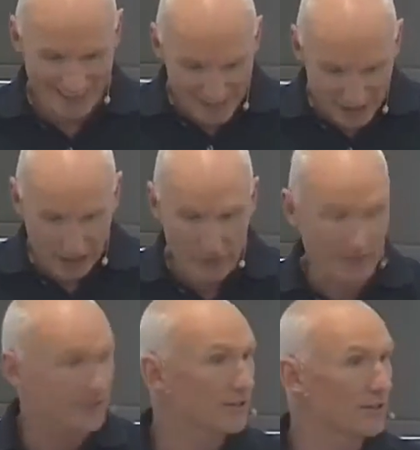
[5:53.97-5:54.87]
there you go,
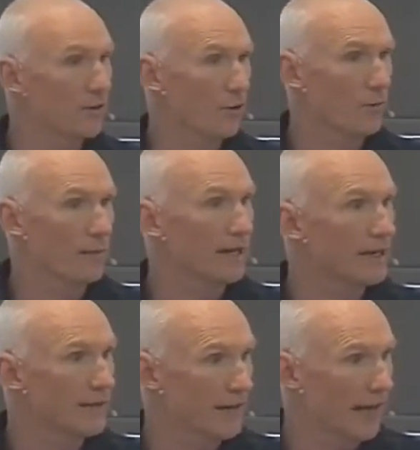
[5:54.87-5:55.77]
that's the law being
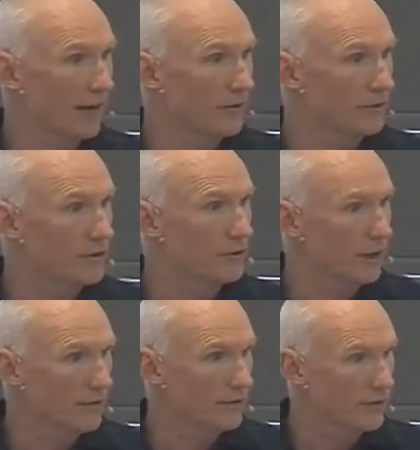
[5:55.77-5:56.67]
lived out. You
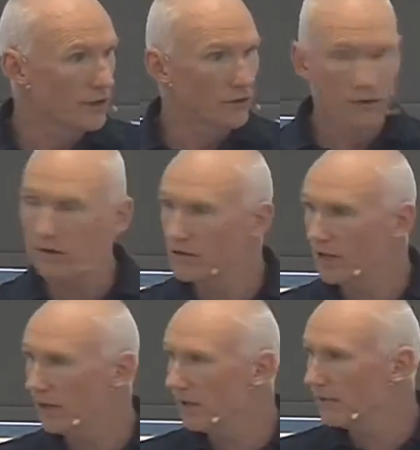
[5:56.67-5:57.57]
love those
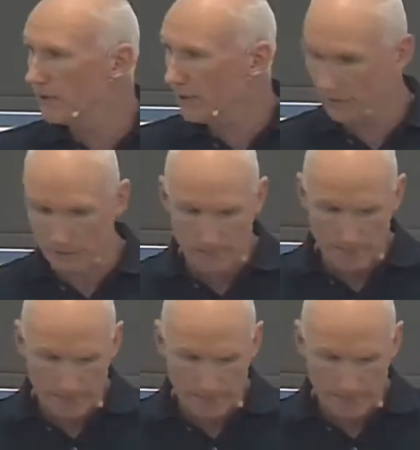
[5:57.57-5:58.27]
that love you.